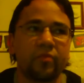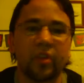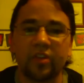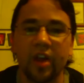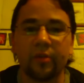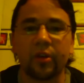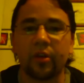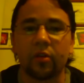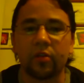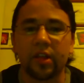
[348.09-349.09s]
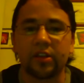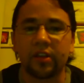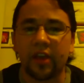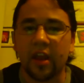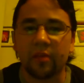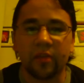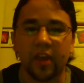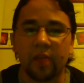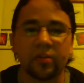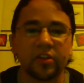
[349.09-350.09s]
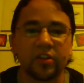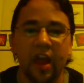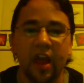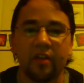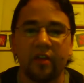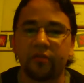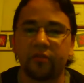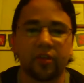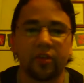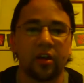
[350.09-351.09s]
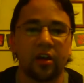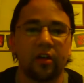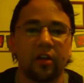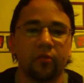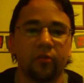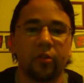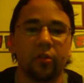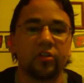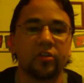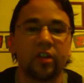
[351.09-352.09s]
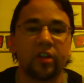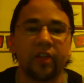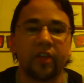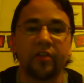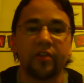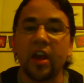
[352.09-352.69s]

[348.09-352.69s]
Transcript: there's not really a whole lot to the game. The game doesn't have a real long shelf life.